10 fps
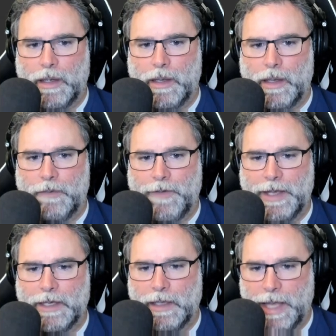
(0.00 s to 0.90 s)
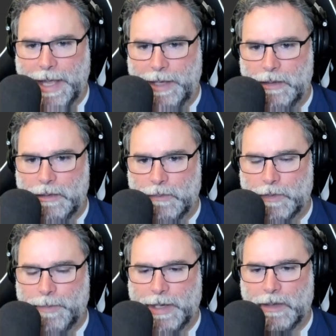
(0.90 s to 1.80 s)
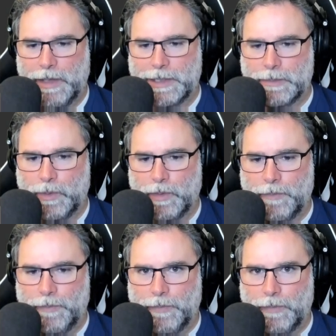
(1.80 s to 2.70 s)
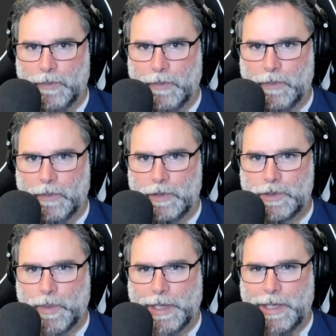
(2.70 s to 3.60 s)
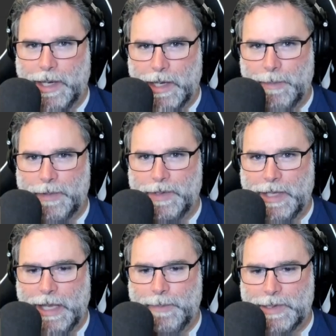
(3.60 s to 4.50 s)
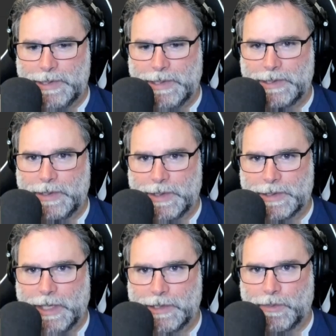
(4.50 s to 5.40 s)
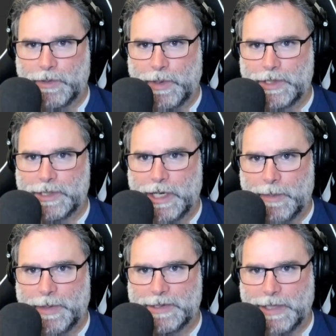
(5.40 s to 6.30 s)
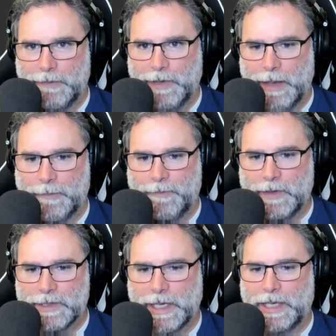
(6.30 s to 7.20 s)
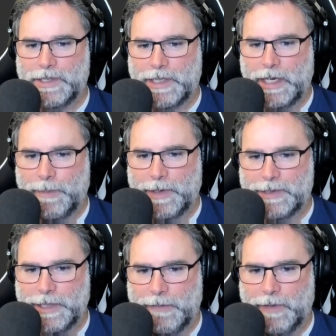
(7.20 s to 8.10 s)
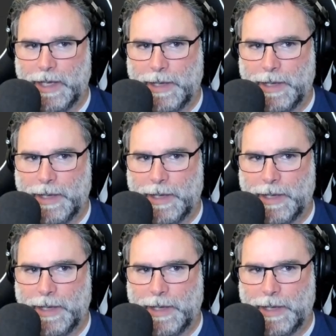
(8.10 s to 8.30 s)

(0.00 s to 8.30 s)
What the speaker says: if I collide with my collectible, do I care about the game instance in this case, or do I just care about the save game? It feels like I just care about the save game.